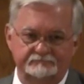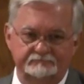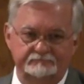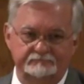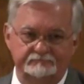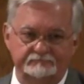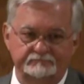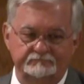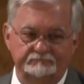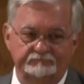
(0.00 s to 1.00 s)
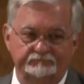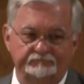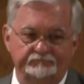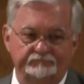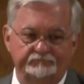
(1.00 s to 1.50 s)

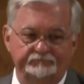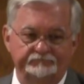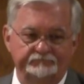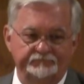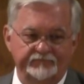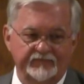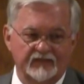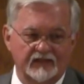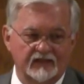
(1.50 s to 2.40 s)
Nothing is said.